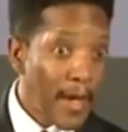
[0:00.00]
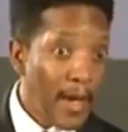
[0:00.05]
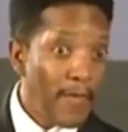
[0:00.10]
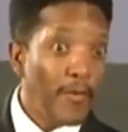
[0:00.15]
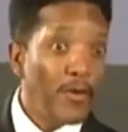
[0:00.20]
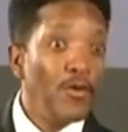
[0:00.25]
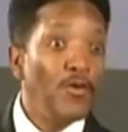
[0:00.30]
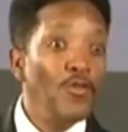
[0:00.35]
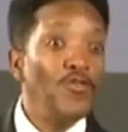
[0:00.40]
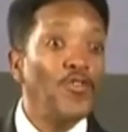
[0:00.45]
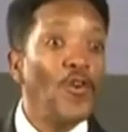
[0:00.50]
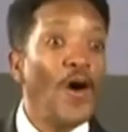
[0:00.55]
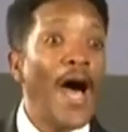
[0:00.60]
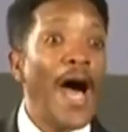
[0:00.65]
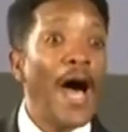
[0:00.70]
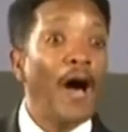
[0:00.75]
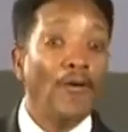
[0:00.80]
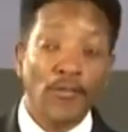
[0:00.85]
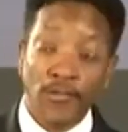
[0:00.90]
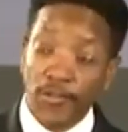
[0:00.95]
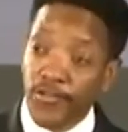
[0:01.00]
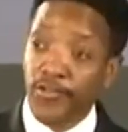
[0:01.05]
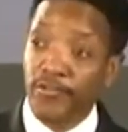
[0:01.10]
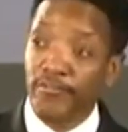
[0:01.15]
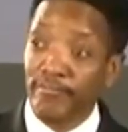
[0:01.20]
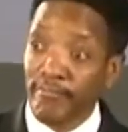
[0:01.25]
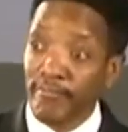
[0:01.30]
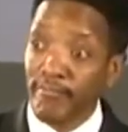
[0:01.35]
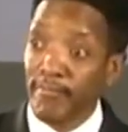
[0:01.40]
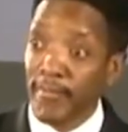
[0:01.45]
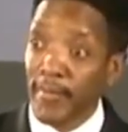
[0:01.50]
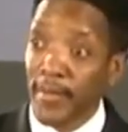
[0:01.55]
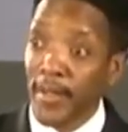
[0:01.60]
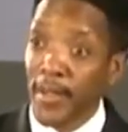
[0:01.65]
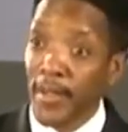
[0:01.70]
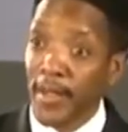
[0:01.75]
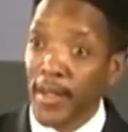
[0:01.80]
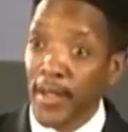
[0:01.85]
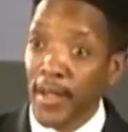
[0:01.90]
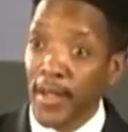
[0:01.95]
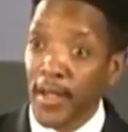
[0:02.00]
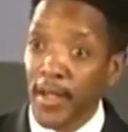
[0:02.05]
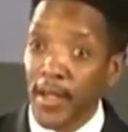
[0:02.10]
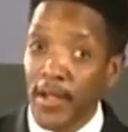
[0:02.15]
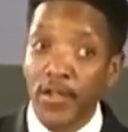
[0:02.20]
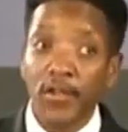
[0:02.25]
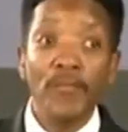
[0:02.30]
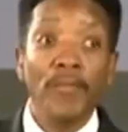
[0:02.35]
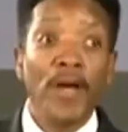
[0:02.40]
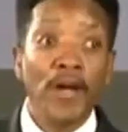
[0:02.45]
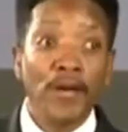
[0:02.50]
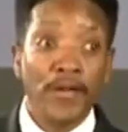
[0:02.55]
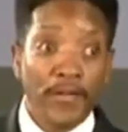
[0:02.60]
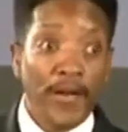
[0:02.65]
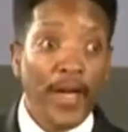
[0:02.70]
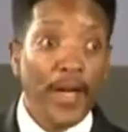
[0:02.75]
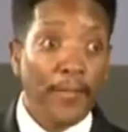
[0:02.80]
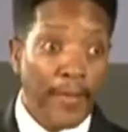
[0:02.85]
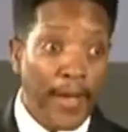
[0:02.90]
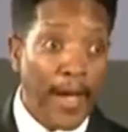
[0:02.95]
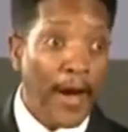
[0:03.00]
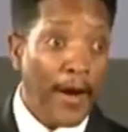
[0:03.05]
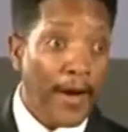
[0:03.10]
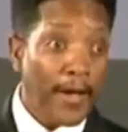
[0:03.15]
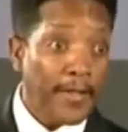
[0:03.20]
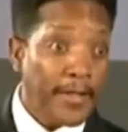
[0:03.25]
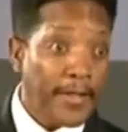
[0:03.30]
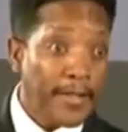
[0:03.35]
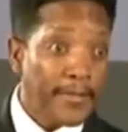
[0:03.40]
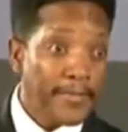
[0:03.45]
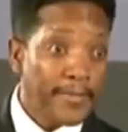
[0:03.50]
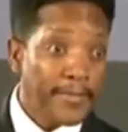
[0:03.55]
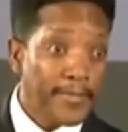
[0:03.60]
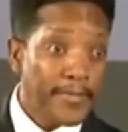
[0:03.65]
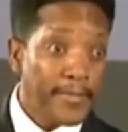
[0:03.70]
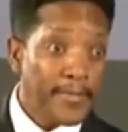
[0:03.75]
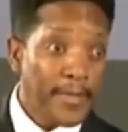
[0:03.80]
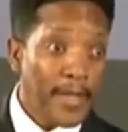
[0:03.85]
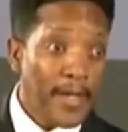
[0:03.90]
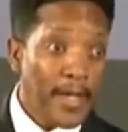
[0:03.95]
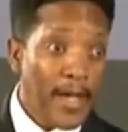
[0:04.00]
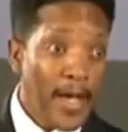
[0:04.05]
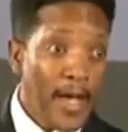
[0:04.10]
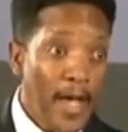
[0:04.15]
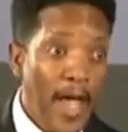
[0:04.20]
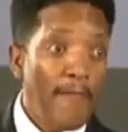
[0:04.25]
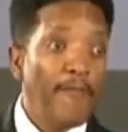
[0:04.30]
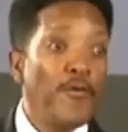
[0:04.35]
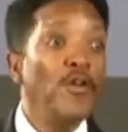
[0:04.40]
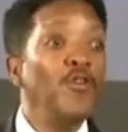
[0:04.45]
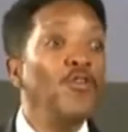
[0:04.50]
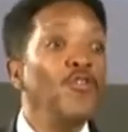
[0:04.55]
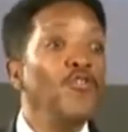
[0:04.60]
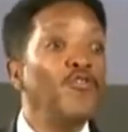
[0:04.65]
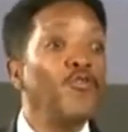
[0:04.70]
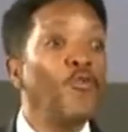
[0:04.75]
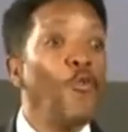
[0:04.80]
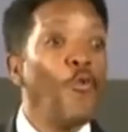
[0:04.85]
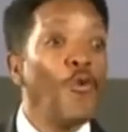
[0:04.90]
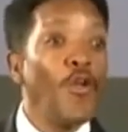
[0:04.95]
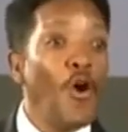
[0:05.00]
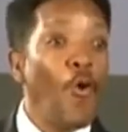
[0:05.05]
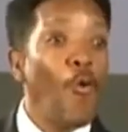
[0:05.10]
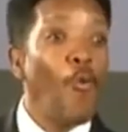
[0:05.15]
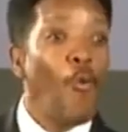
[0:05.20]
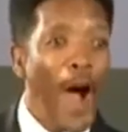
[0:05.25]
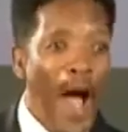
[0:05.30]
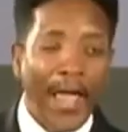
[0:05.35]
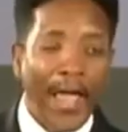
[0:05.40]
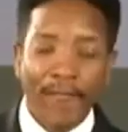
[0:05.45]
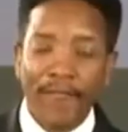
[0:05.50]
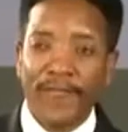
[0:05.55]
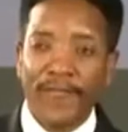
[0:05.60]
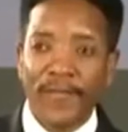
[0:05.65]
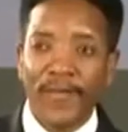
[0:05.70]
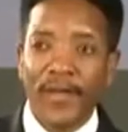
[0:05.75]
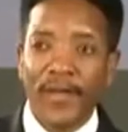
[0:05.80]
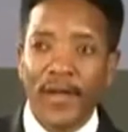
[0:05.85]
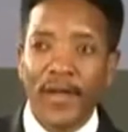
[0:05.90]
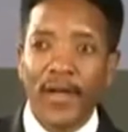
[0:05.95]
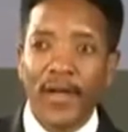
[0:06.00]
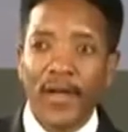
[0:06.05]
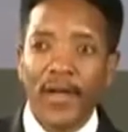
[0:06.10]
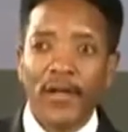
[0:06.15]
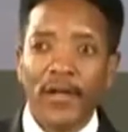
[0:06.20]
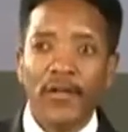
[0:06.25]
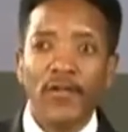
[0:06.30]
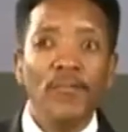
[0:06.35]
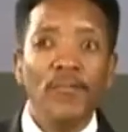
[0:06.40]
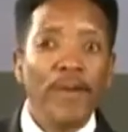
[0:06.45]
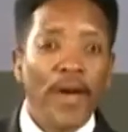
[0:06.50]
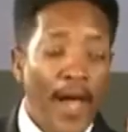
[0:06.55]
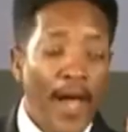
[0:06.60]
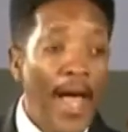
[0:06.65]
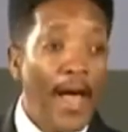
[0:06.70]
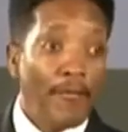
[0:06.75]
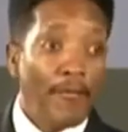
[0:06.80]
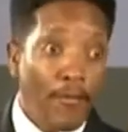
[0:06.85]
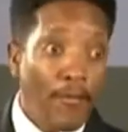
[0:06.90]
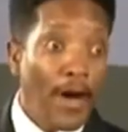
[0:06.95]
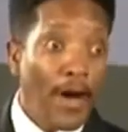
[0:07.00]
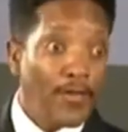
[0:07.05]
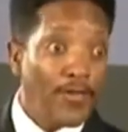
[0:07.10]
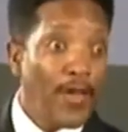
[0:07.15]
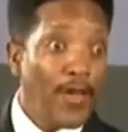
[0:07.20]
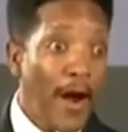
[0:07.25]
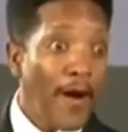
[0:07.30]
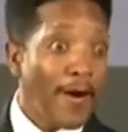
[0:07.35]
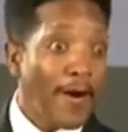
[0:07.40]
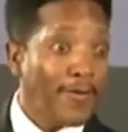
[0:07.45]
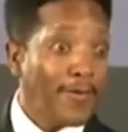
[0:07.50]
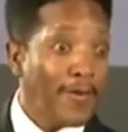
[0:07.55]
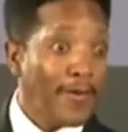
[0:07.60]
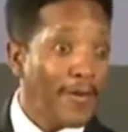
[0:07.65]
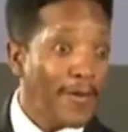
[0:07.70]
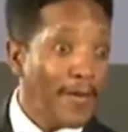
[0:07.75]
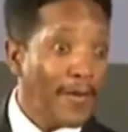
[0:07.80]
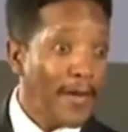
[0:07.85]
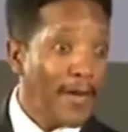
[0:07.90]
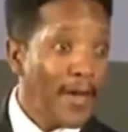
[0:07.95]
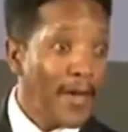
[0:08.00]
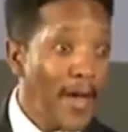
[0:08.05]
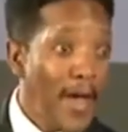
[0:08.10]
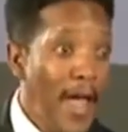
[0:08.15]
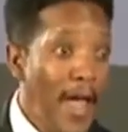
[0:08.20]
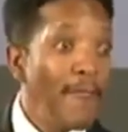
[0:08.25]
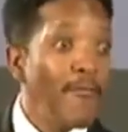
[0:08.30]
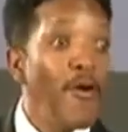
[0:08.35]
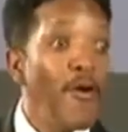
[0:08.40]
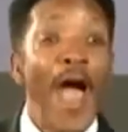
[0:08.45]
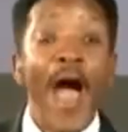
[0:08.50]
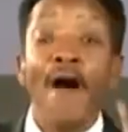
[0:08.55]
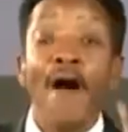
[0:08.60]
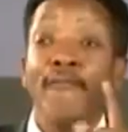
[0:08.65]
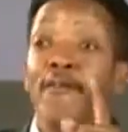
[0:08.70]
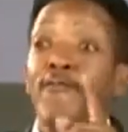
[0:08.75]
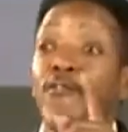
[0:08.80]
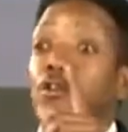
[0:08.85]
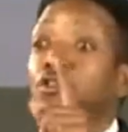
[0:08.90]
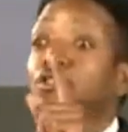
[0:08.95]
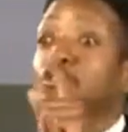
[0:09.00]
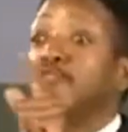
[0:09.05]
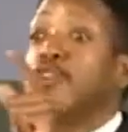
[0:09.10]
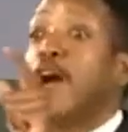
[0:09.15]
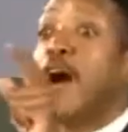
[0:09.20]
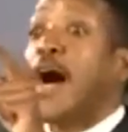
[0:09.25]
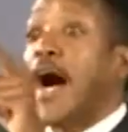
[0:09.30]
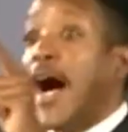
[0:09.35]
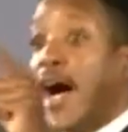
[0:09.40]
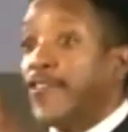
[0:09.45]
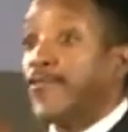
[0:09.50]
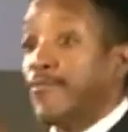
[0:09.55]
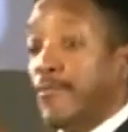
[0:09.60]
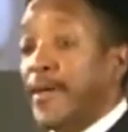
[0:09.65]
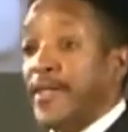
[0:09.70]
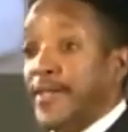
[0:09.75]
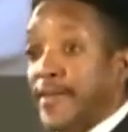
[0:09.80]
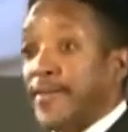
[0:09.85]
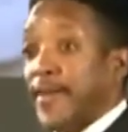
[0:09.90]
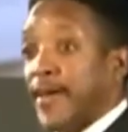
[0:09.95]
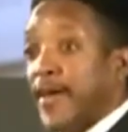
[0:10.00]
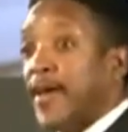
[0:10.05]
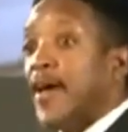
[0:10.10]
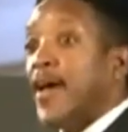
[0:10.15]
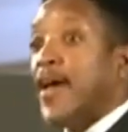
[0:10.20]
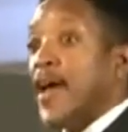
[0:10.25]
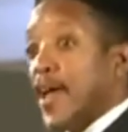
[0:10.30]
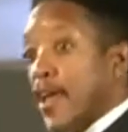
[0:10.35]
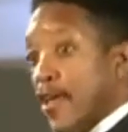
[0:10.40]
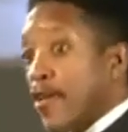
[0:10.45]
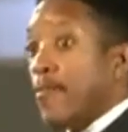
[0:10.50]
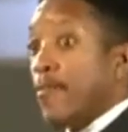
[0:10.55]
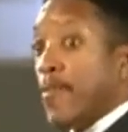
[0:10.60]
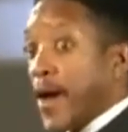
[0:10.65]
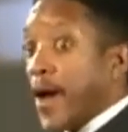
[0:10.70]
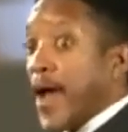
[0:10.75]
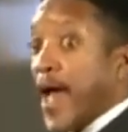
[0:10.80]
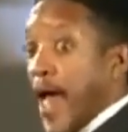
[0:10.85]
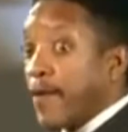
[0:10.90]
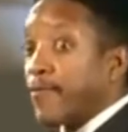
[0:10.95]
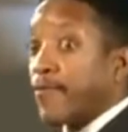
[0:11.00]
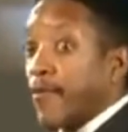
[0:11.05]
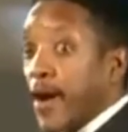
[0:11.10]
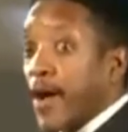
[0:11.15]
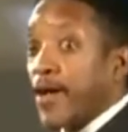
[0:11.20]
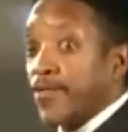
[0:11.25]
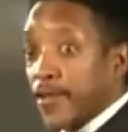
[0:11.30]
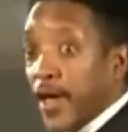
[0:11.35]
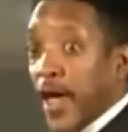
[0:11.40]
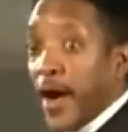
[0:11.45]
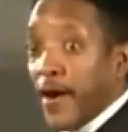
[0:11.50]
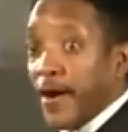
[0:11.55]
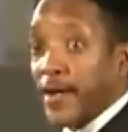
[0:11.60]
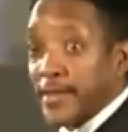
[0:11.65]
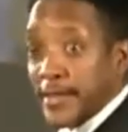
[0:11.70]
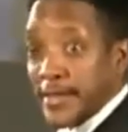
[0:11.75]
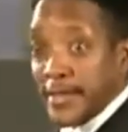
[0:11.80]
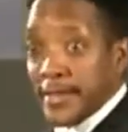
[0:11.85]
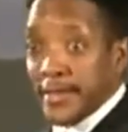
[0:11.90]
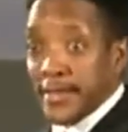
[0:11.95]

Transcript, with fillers: If you lose your house, you better develop character. If you lose your wife, you better have Christ's character. If you, have, if you lose your husband, you better have Christ's character.